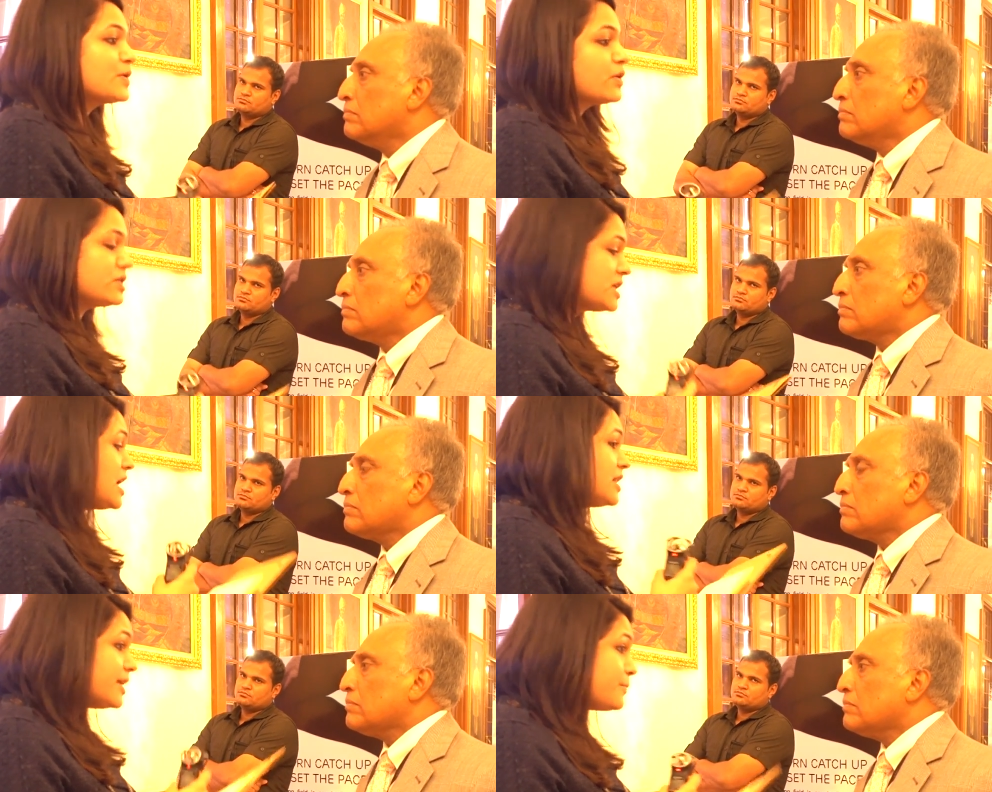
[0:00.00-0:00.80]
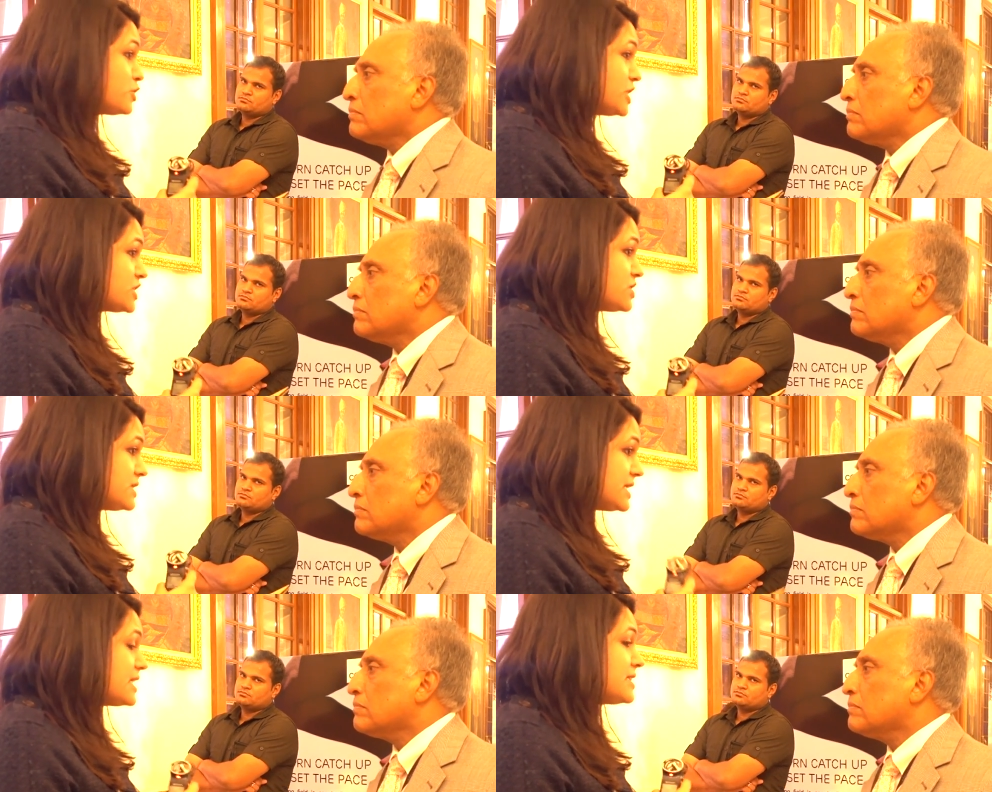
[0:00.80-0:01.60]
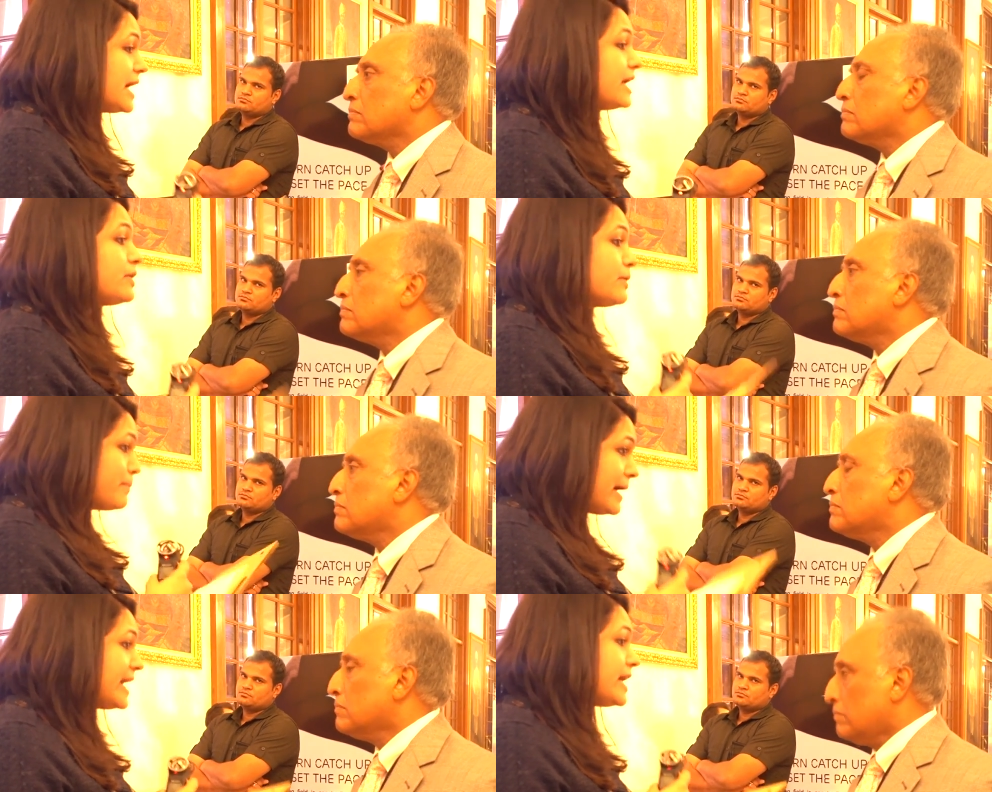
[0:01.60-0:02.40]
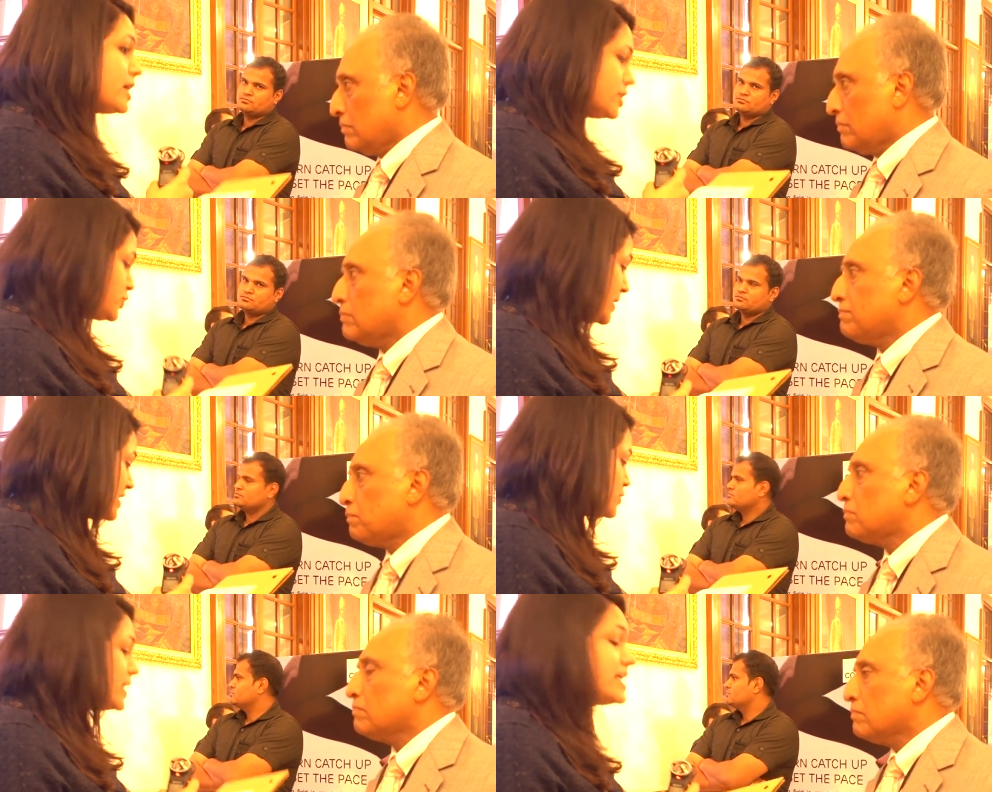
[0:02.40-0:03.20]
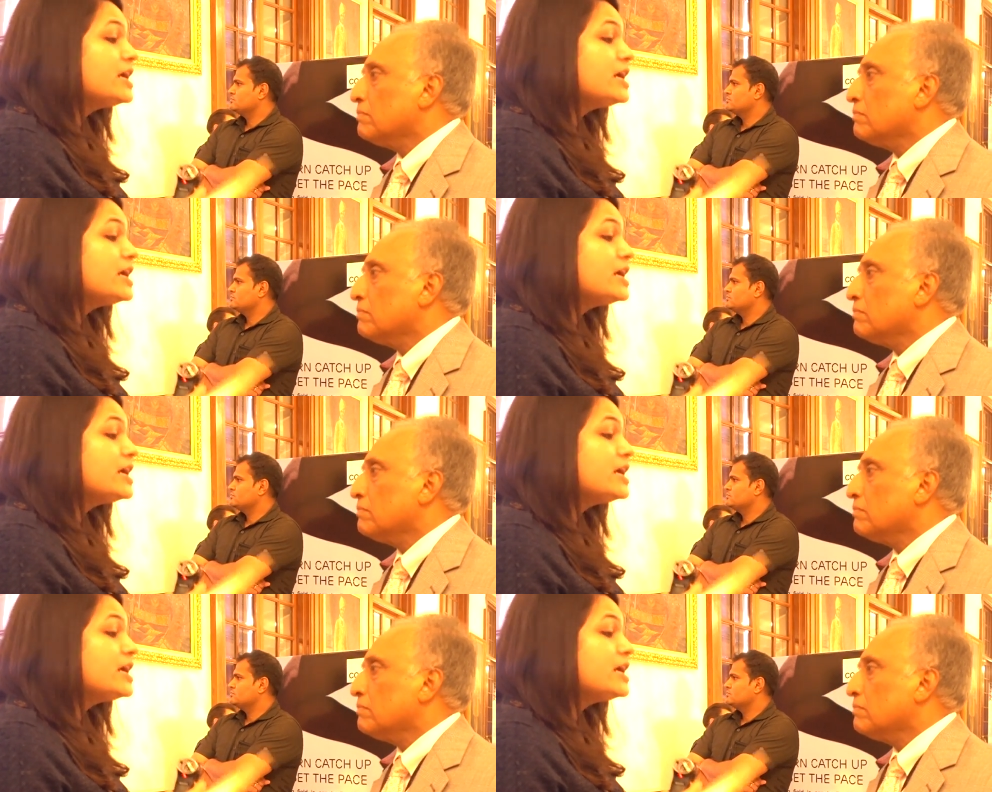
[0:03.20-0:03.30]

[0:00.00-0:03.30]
Speaker 1: because their projection says that by 2020,